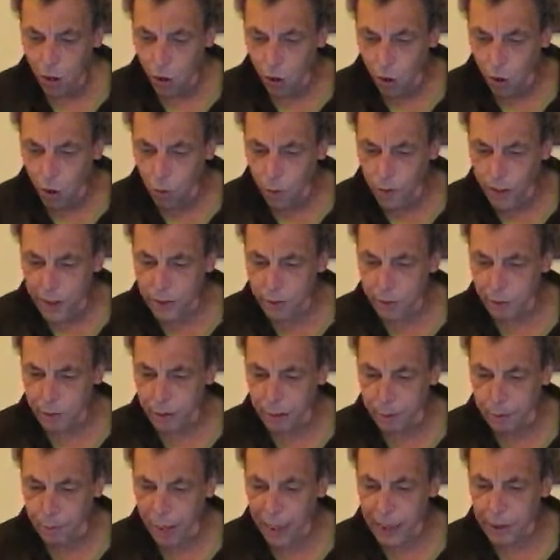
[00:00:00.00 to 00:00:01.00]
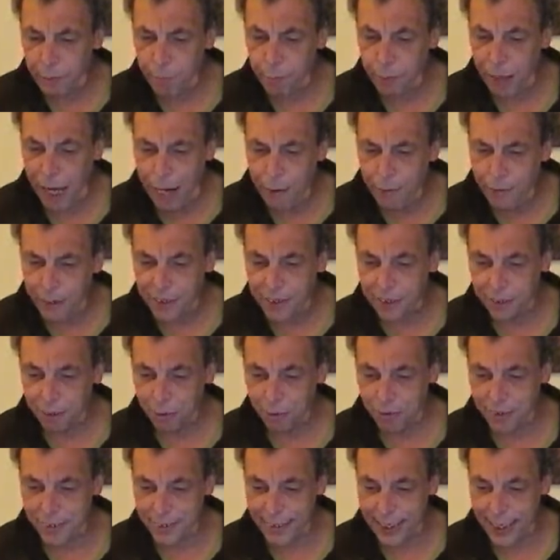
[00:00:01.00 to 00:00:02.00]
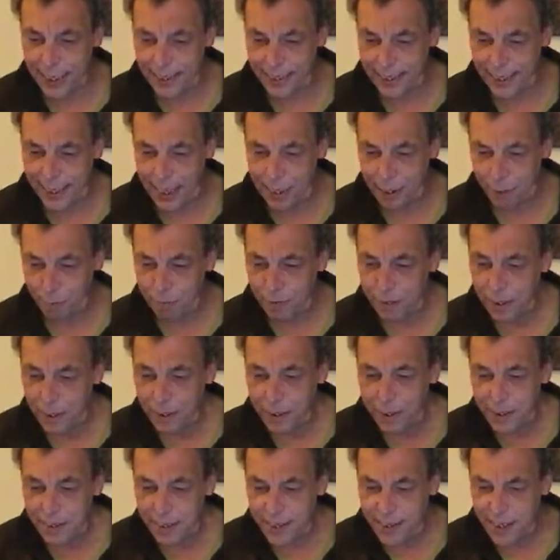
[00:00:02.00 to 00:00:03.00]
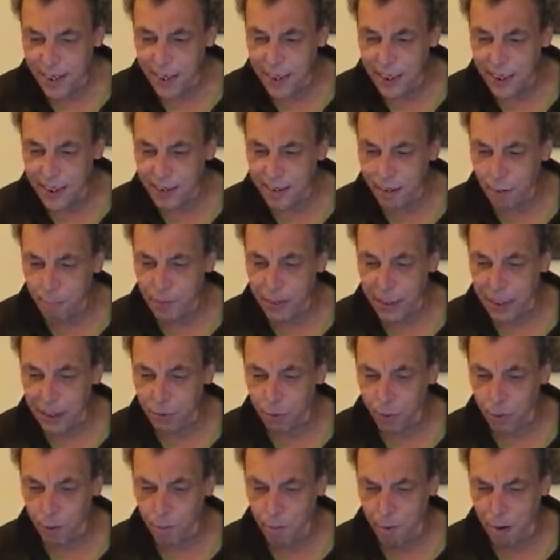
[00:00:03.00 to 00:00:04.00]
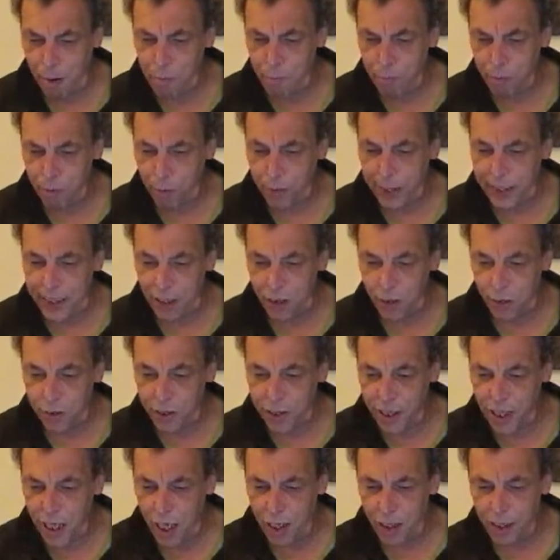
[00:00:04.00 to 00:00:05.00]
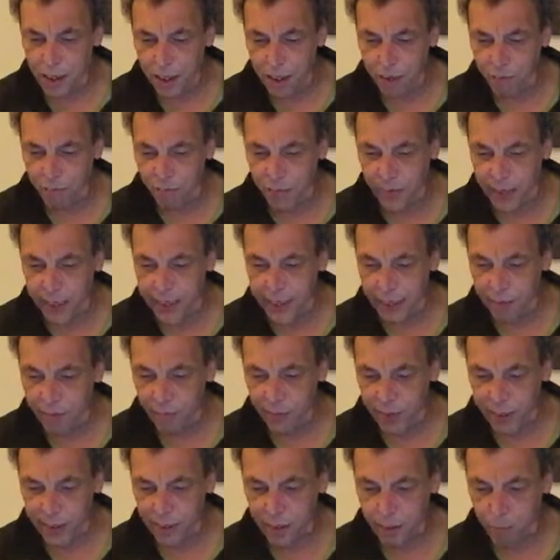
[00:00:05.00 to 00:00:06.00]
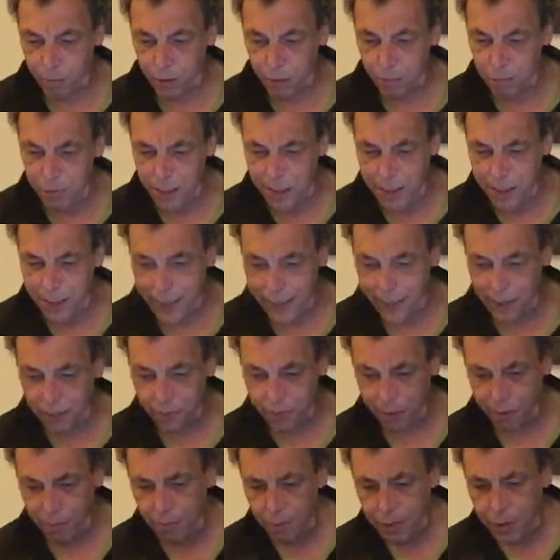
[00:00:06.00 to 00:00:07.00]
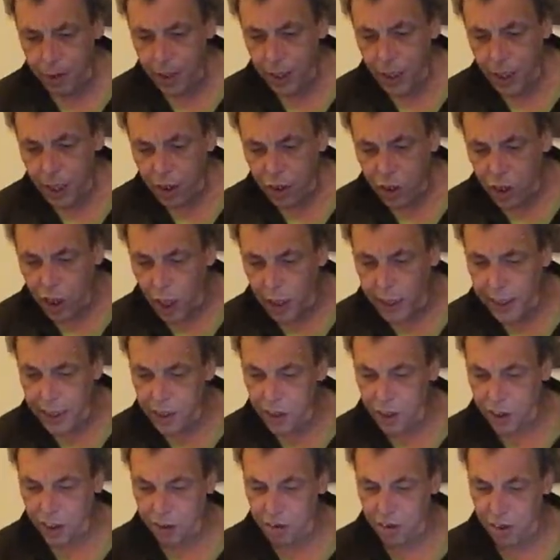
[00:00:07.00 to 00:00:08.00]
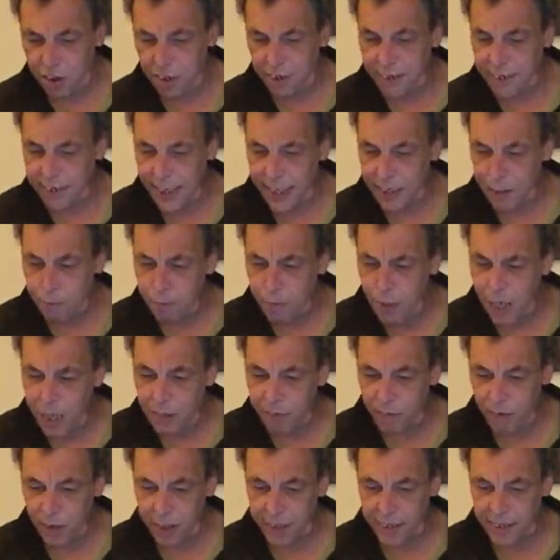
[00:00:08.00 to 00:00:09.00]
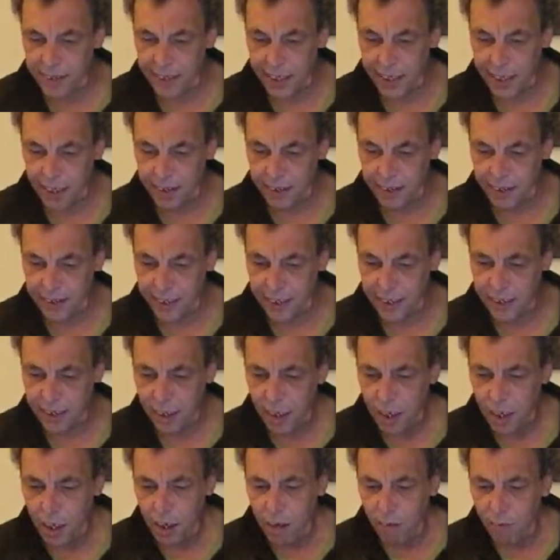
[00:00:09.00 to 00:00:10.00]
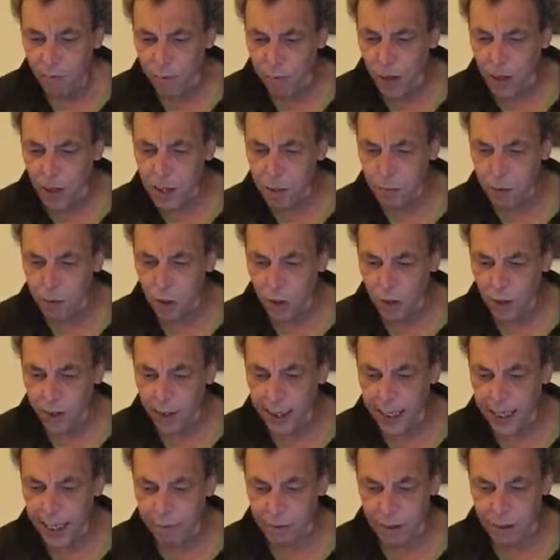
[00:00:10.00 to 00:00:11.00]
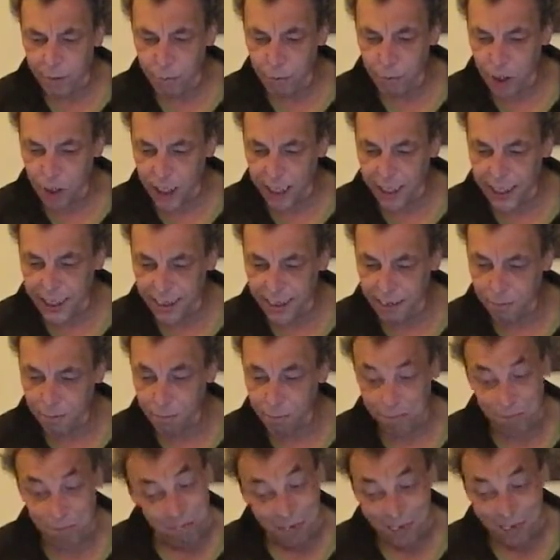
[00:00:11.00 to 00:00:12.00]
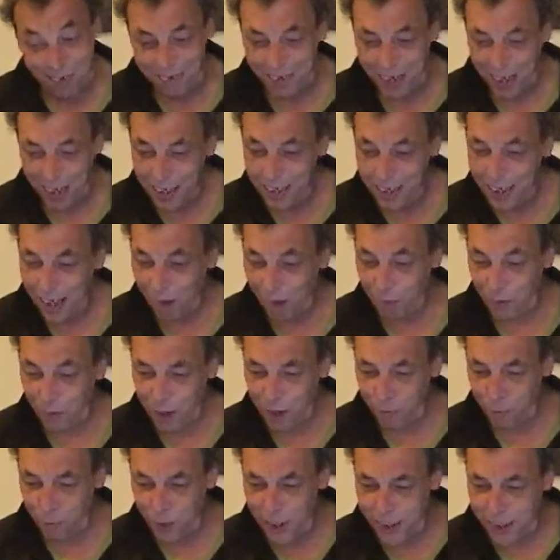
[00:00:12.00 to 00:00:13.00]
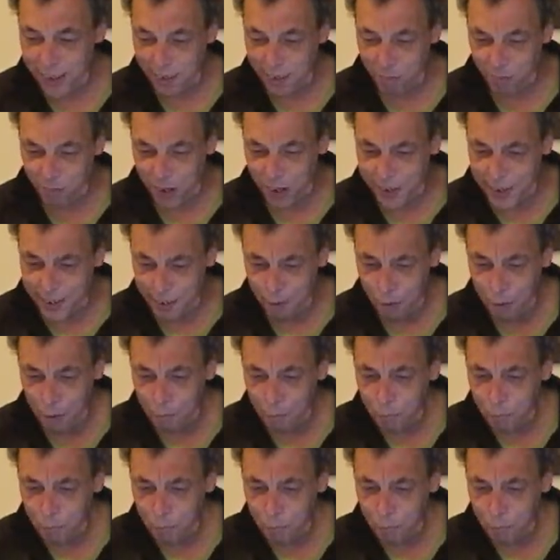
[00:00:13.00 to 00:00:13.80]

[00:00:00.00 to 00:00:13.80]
Always respect power tools, says Adam. Certainly something to remember when you're young and feel invincible. Yeah, that's true. Jolly Juju says, my advice to youngsters, fuck them all and have some cheese. I've heard worse advice.